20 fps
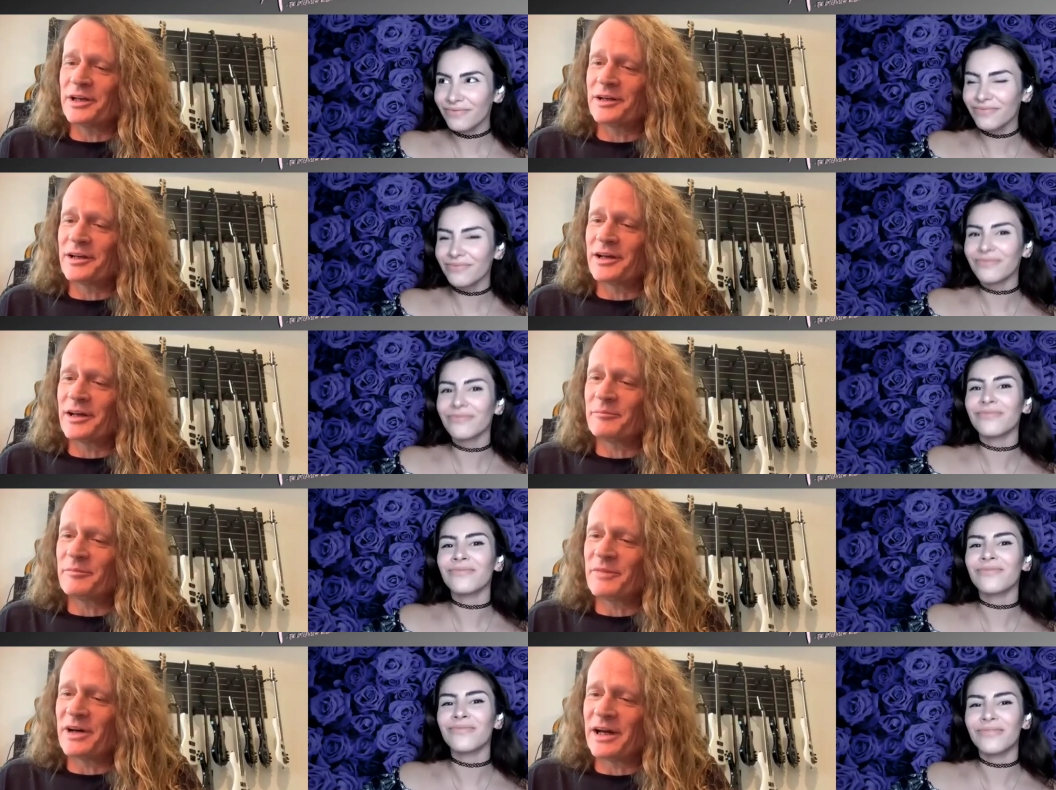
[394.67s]

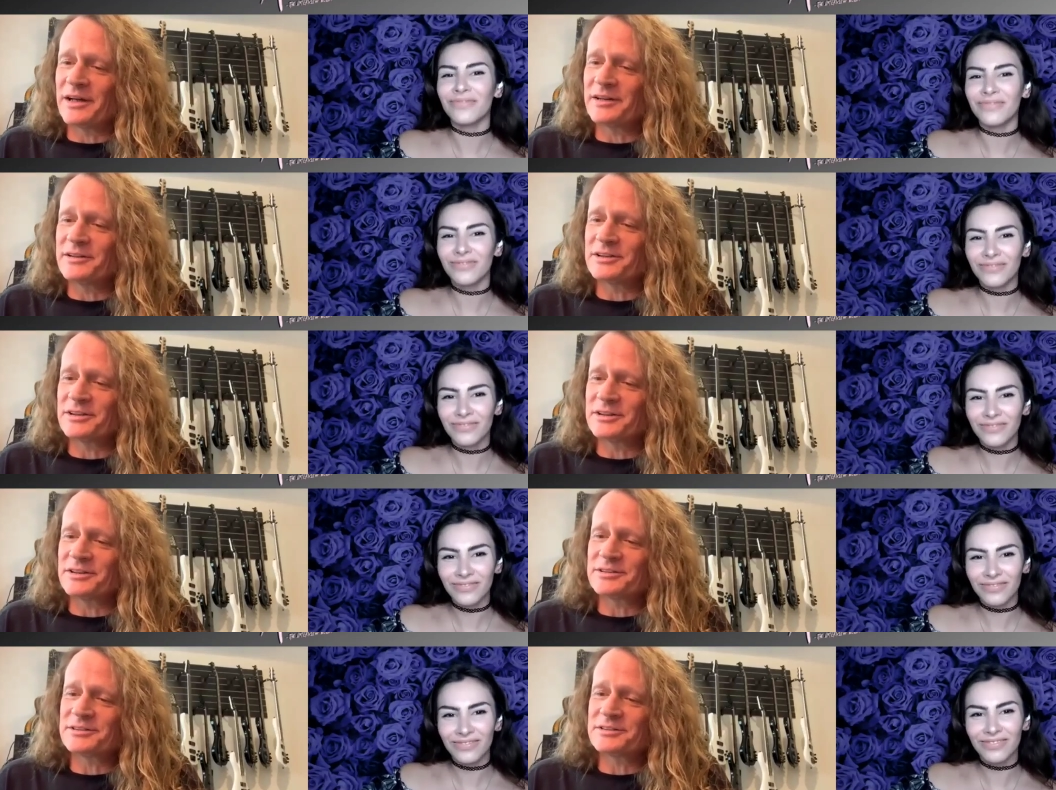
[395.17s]
Speaker 1: mean? I, I
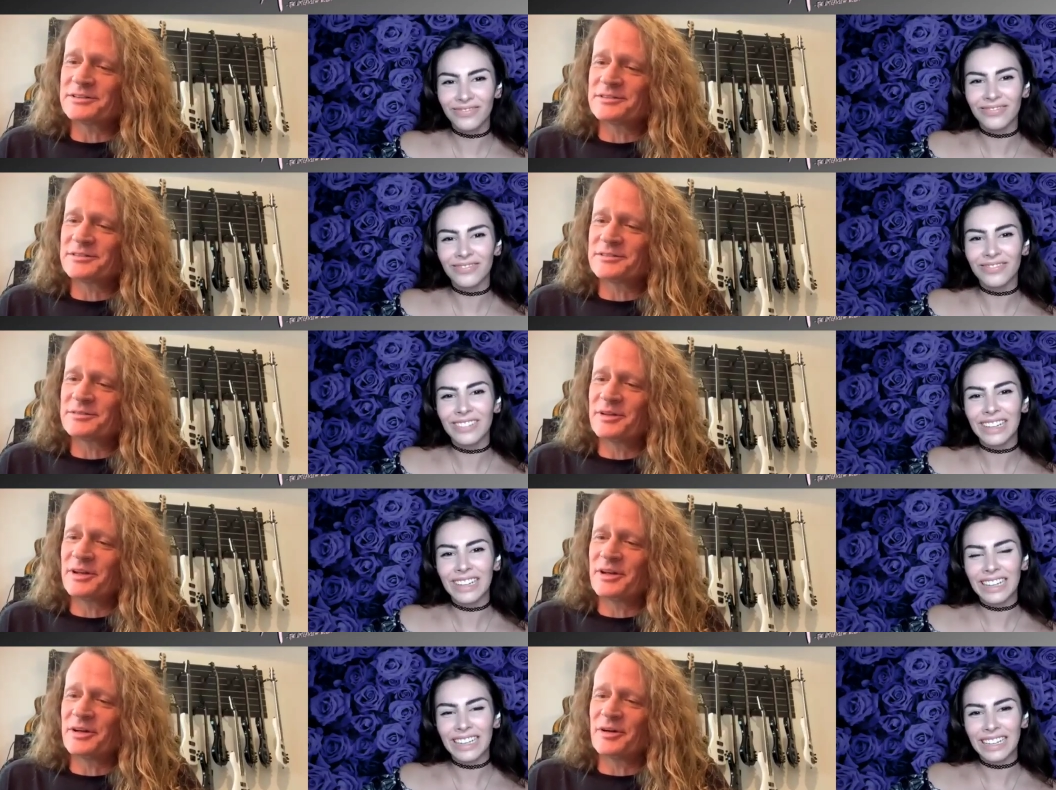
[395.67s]
just,
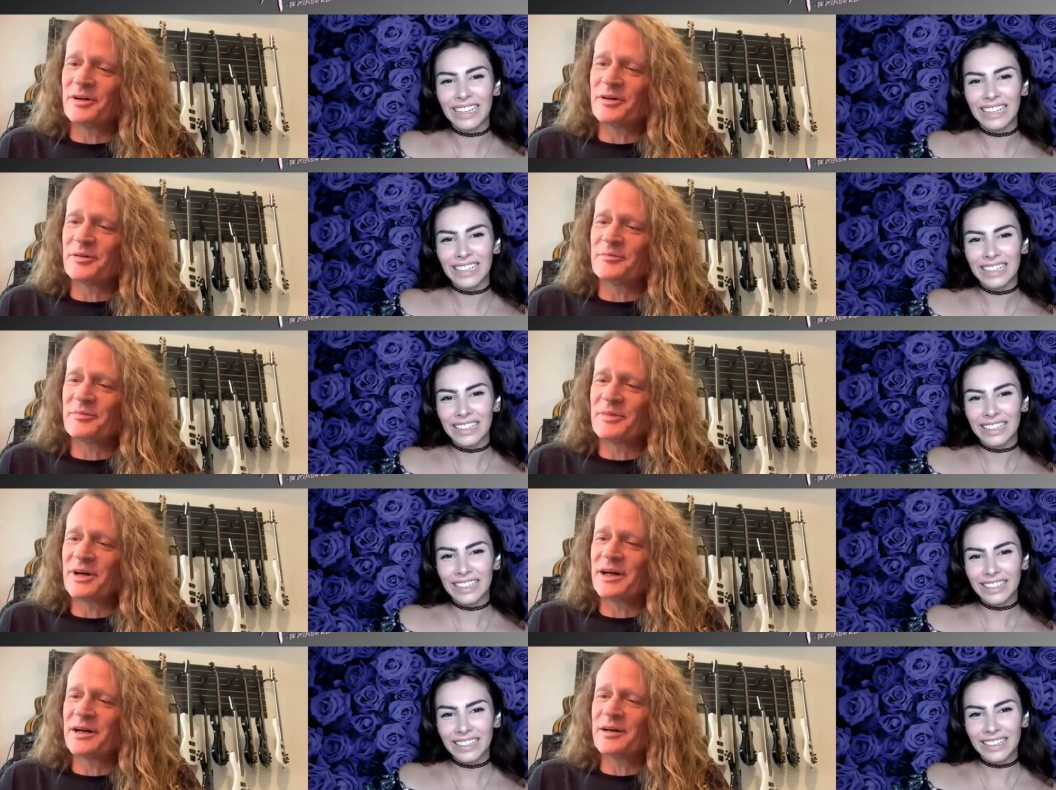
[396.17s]
you
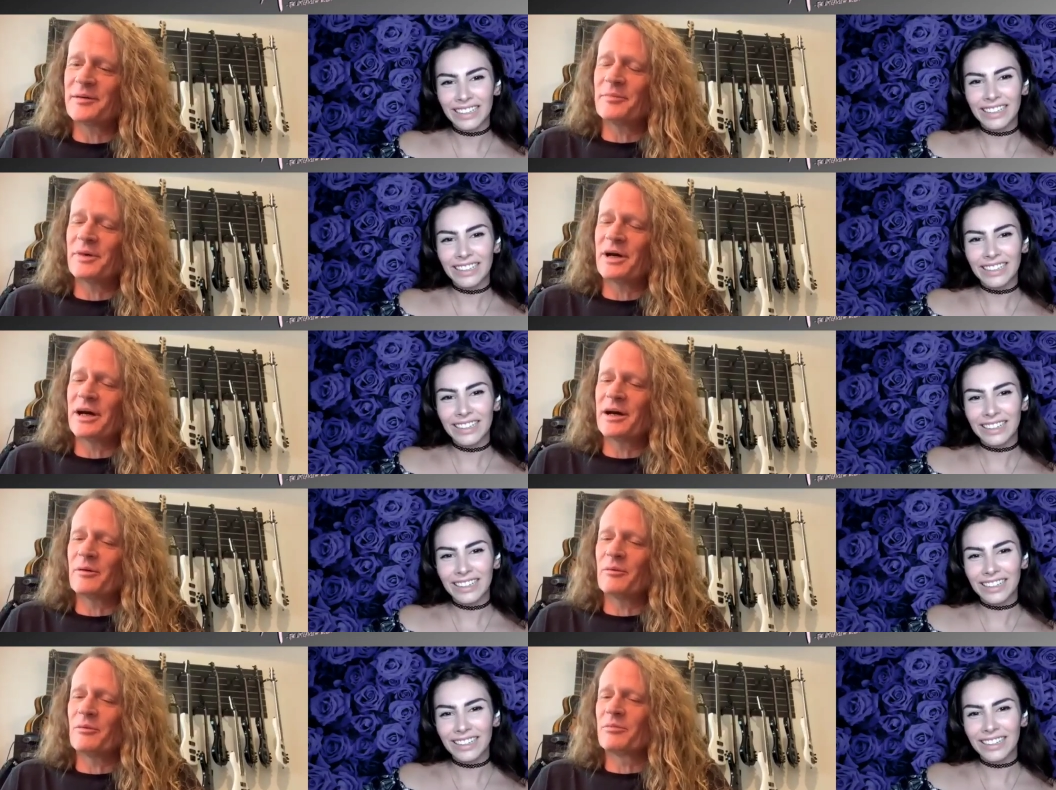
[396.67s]
know, I,
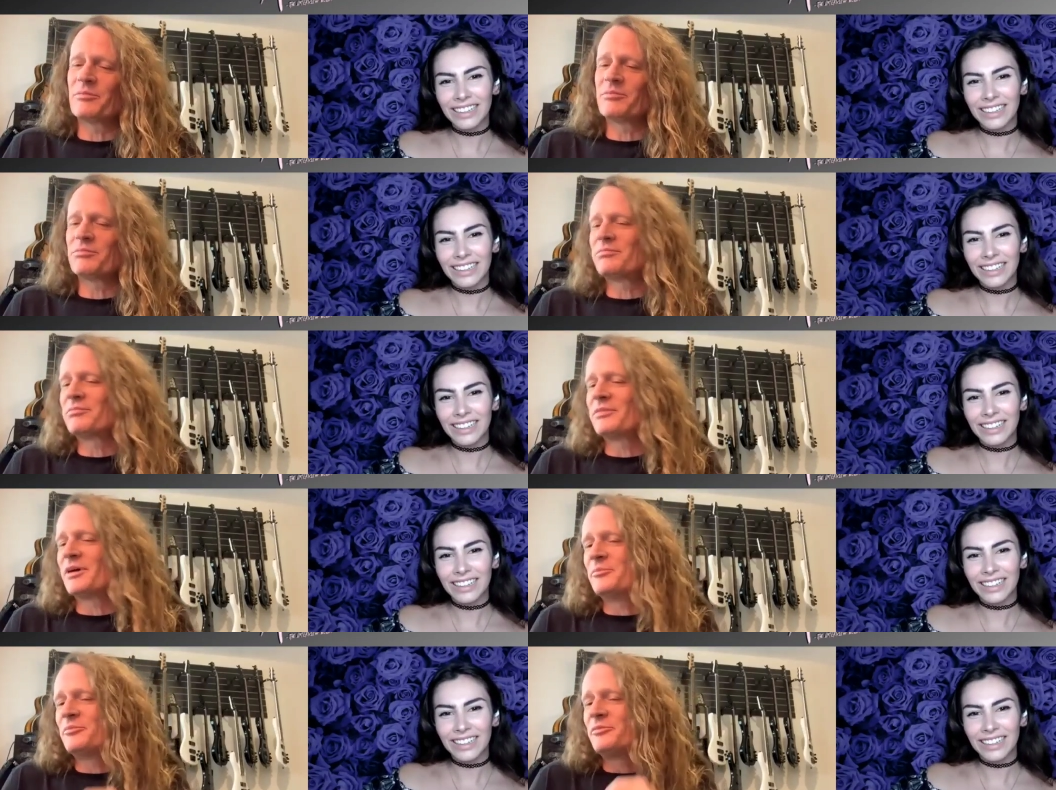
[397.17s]
I,
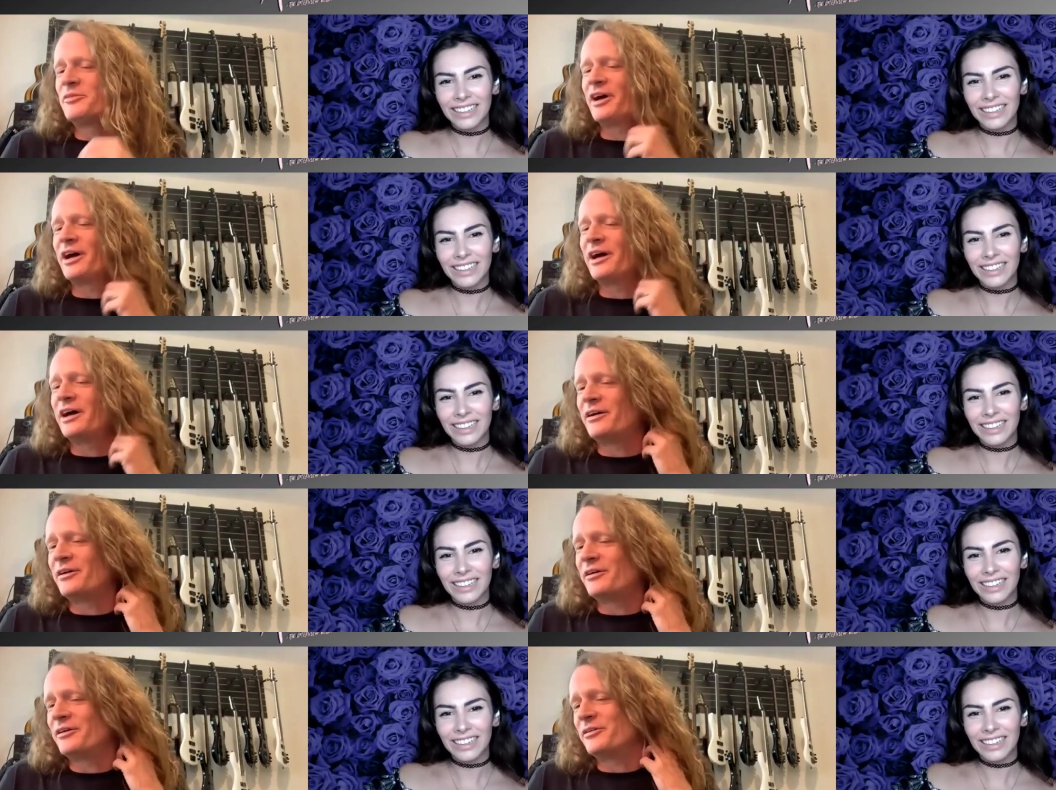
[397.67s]
I'm
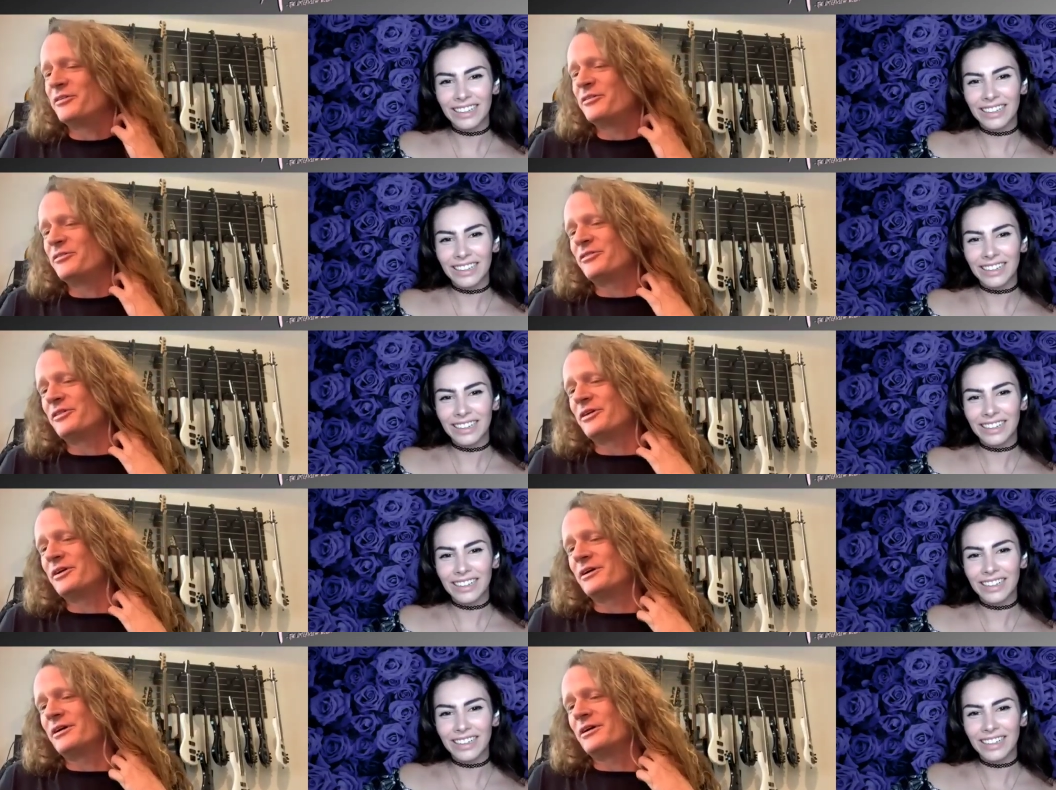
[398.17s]
tired
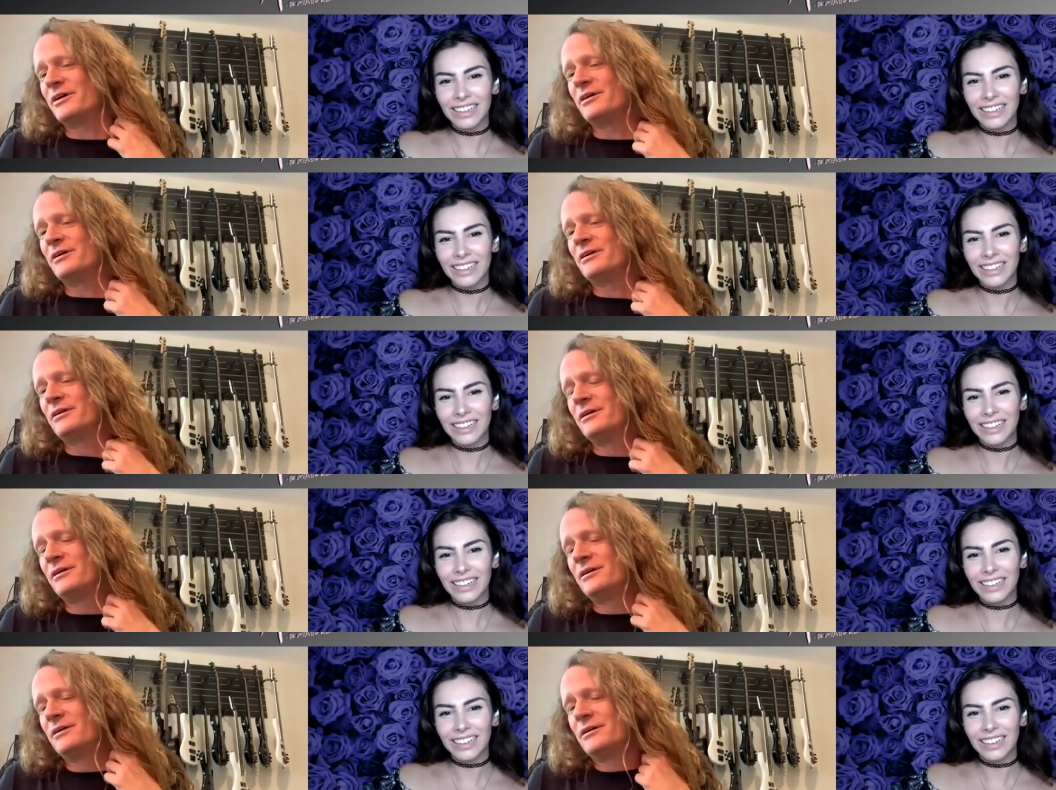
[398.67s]
of, uh,
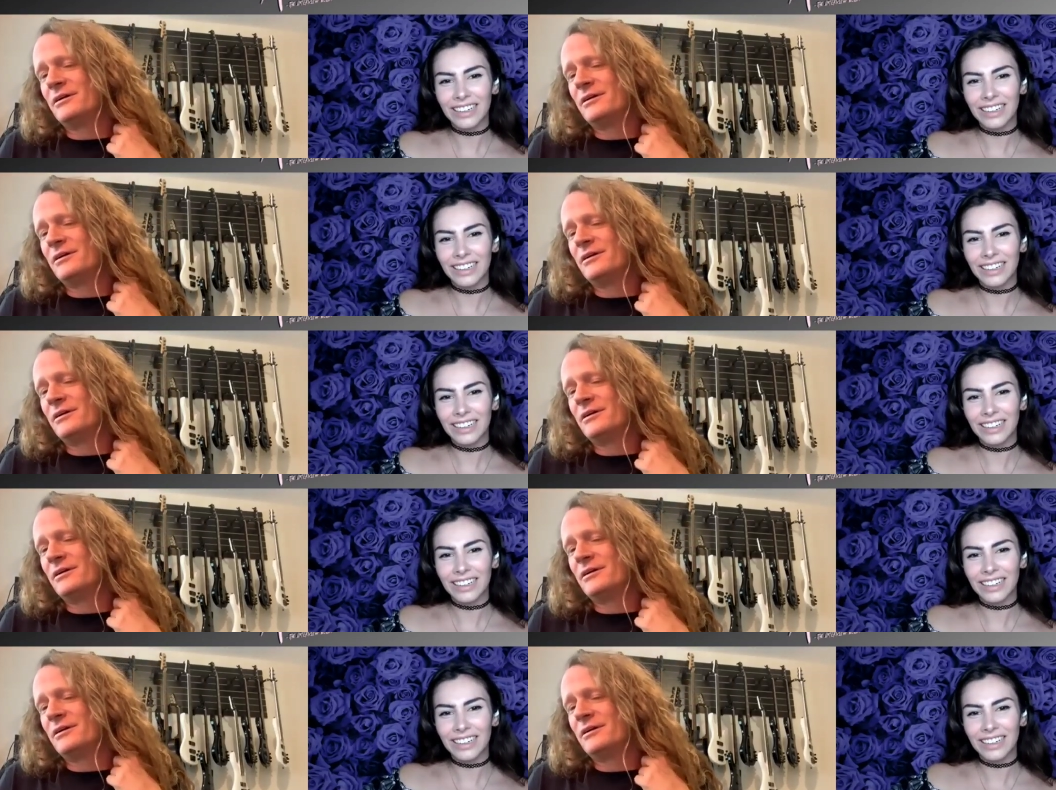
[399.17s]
